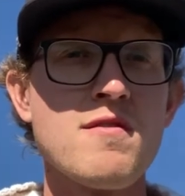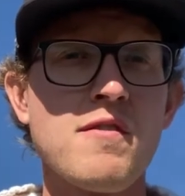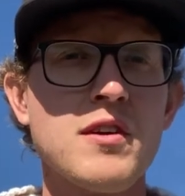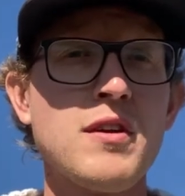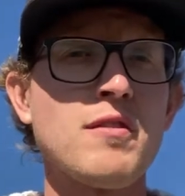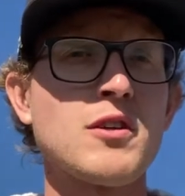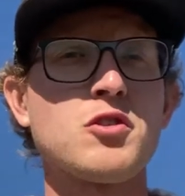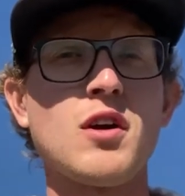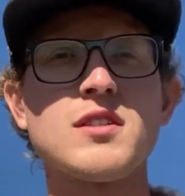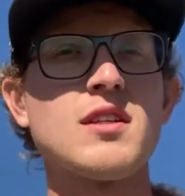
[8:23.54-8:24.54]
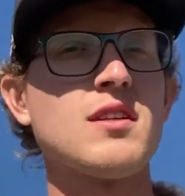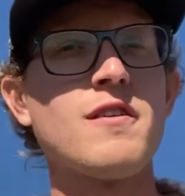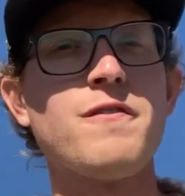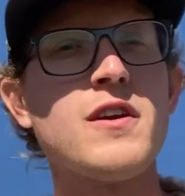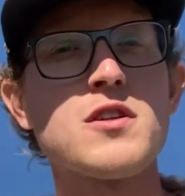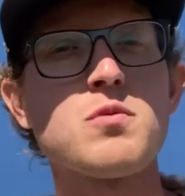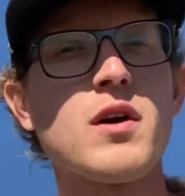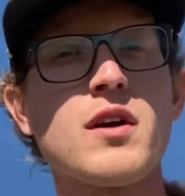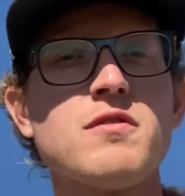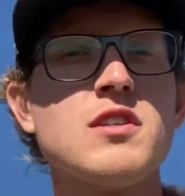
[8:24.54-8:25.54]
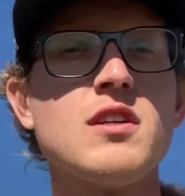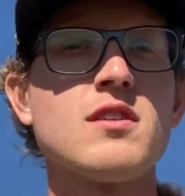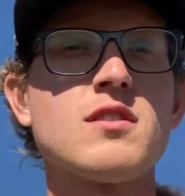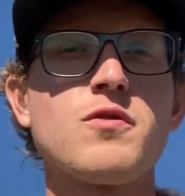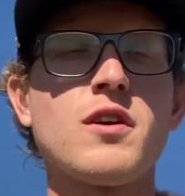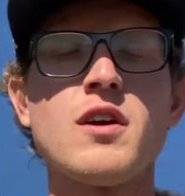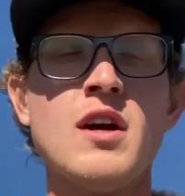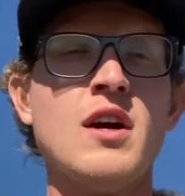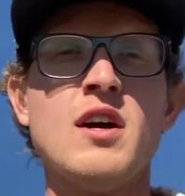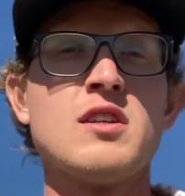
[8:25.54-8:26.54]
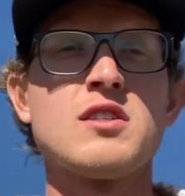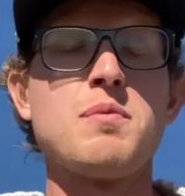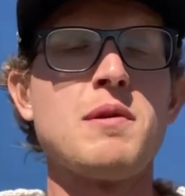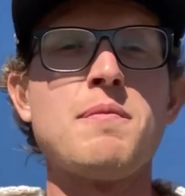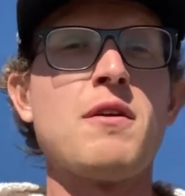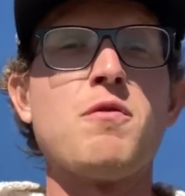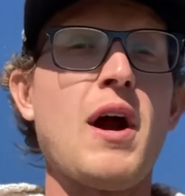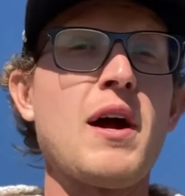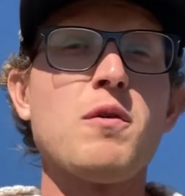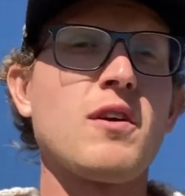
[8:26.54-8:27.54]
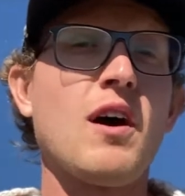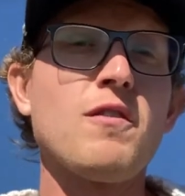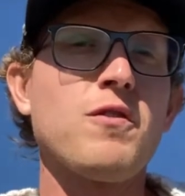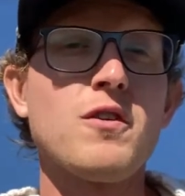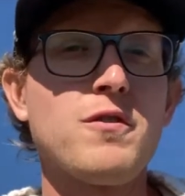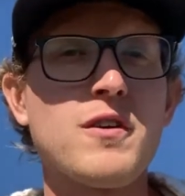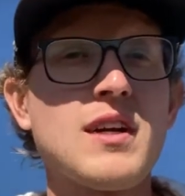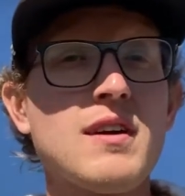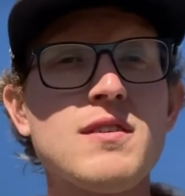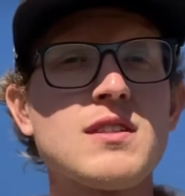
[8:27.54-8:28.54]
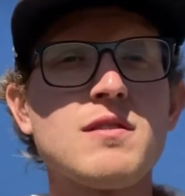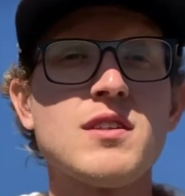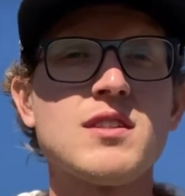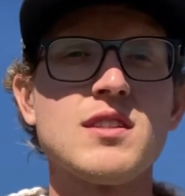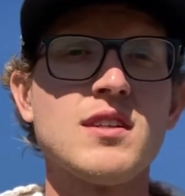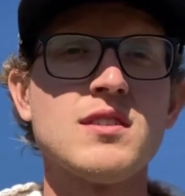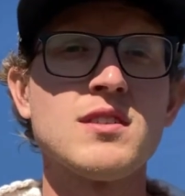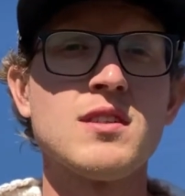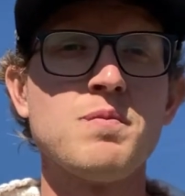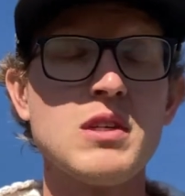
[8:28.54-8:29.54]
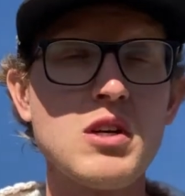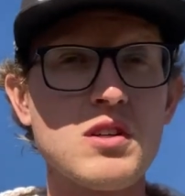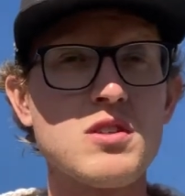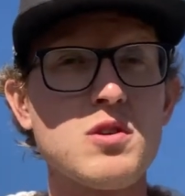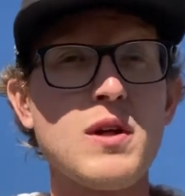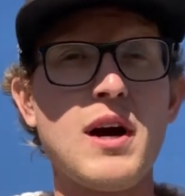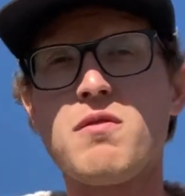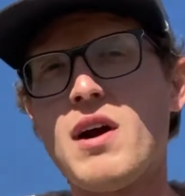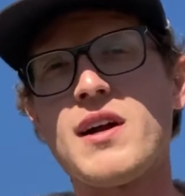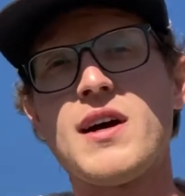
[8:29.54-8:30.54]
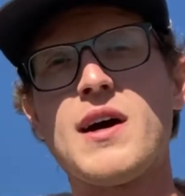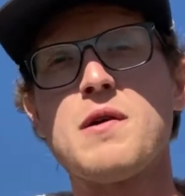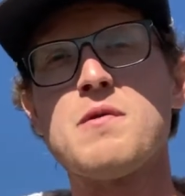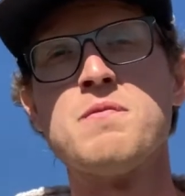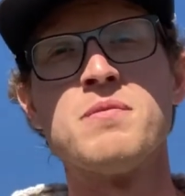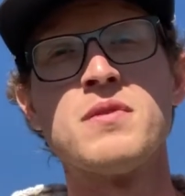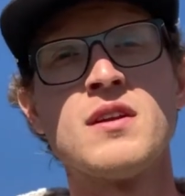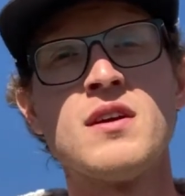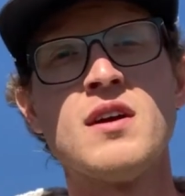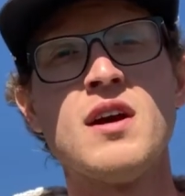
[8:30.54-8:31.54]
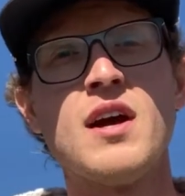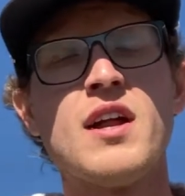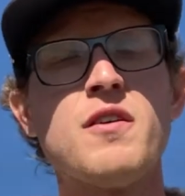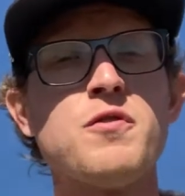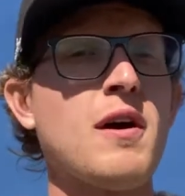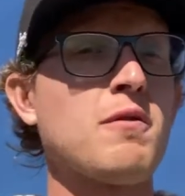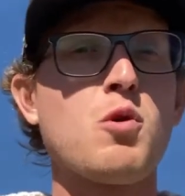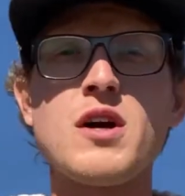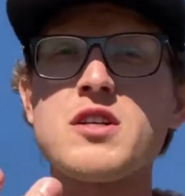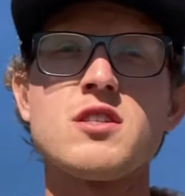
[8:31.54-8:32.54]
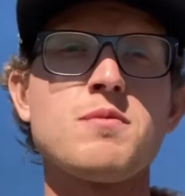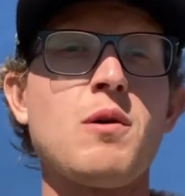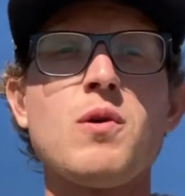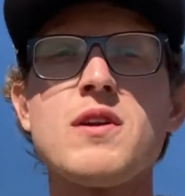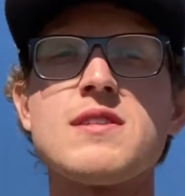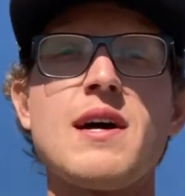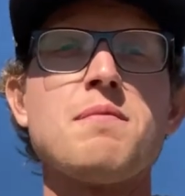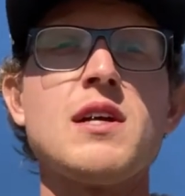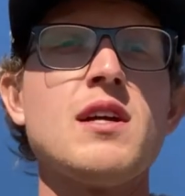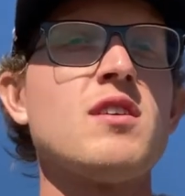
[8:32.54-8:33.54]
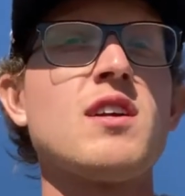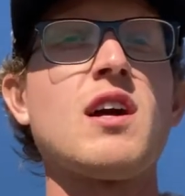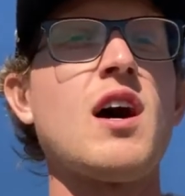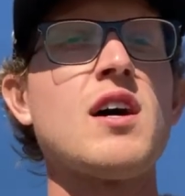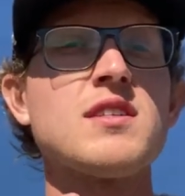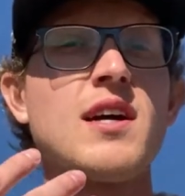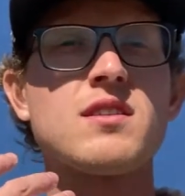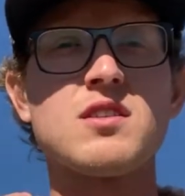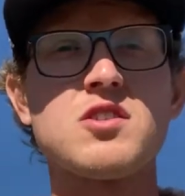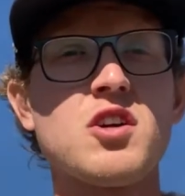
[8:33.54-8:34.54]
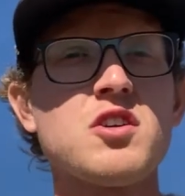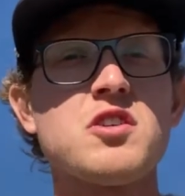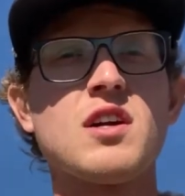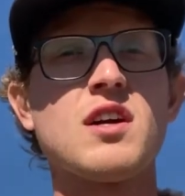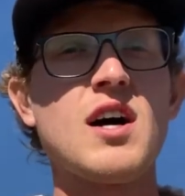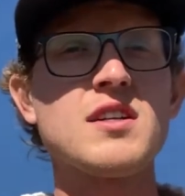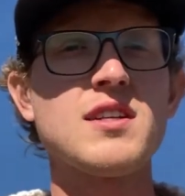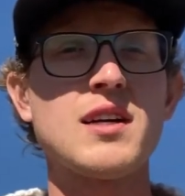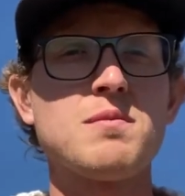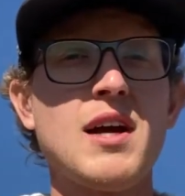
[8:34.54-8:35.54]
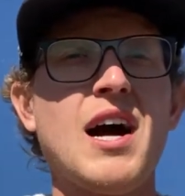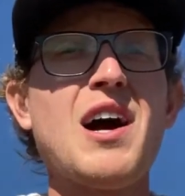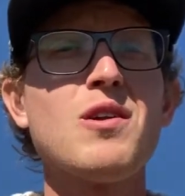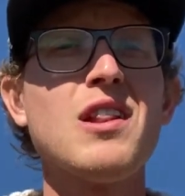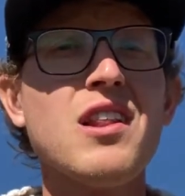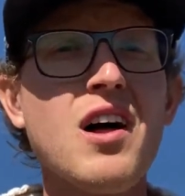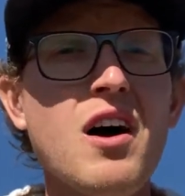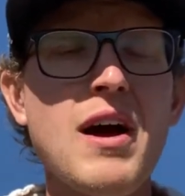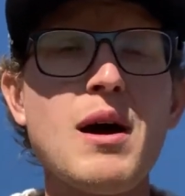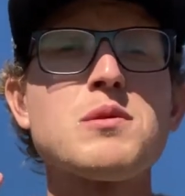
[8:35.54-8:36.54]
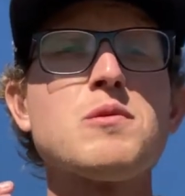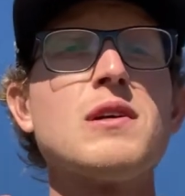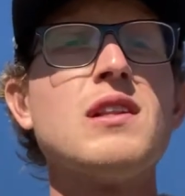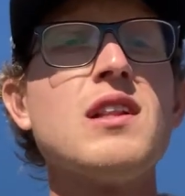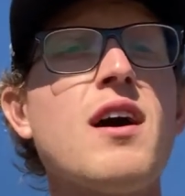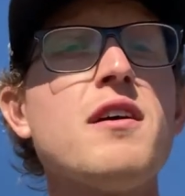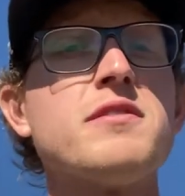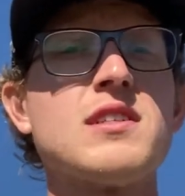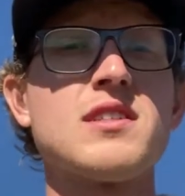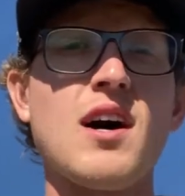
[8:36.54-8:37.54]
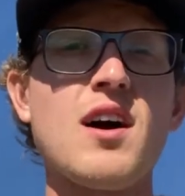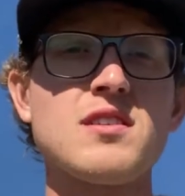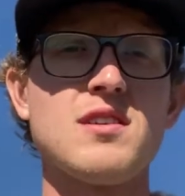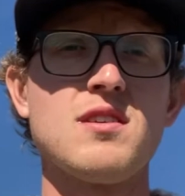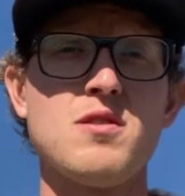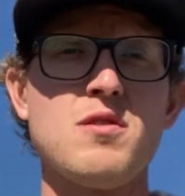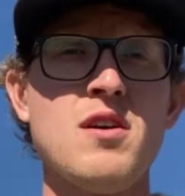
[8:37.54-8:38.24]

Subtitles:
you've never trusted in the finished work of Jesus for to be made right with God for the forgiveness of your sins, you could do that right now. And if you have questions about what does that mean, you can contact the church, you can contact me. I would love, absolutely love to talk to you